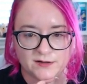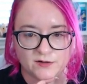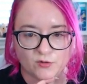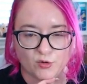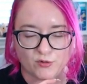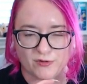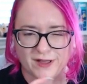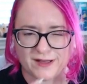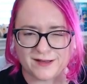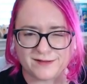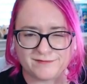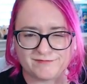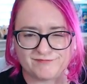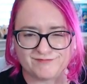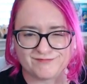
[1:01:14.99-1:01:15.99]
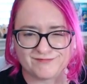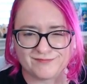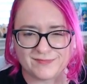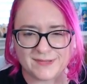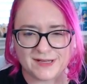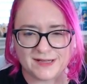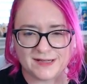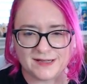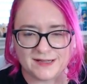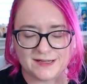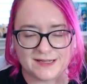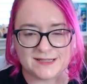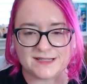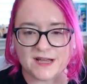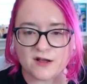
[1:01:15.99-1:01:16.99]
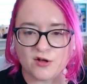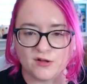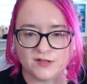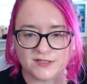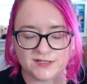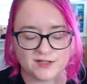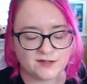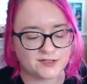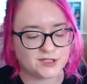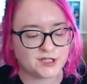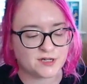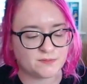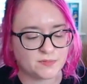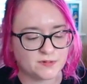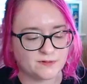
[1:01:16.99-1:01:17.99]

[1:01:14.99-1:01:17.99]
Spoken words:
Or like, is that called a star shape?